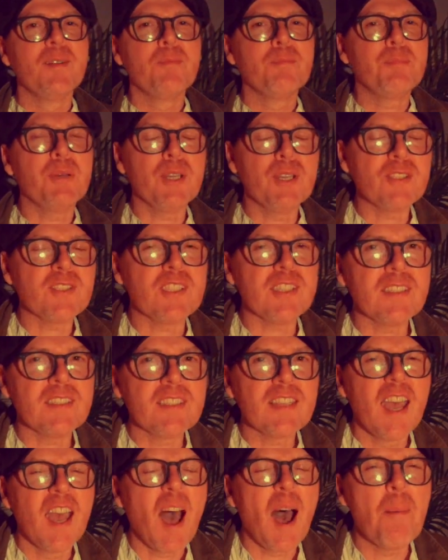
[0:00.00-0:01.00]
Percy's
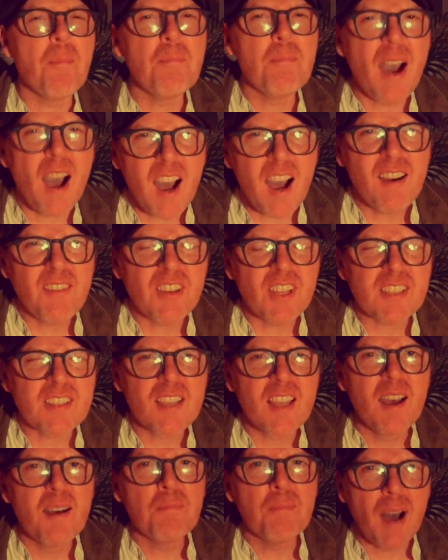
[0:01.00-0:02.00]
a marvellous,
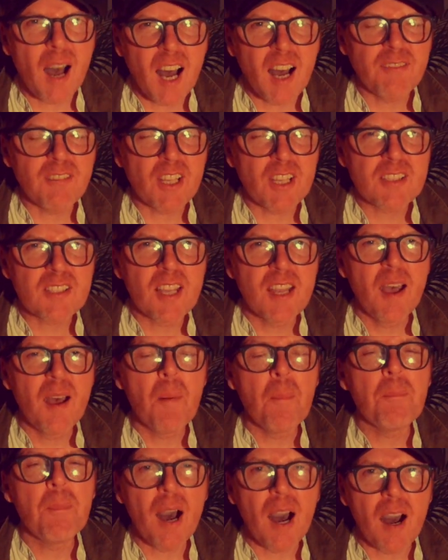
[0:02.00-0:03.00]
marvellous
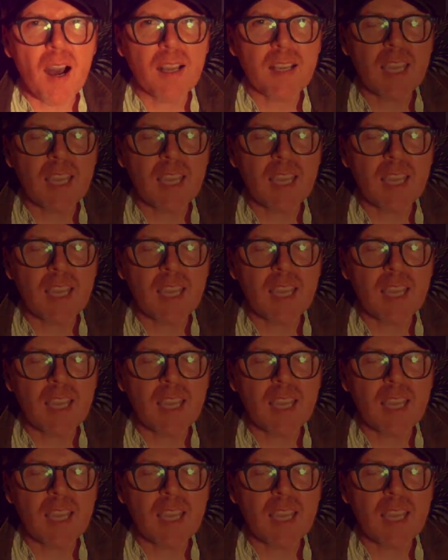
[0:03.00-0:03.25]
park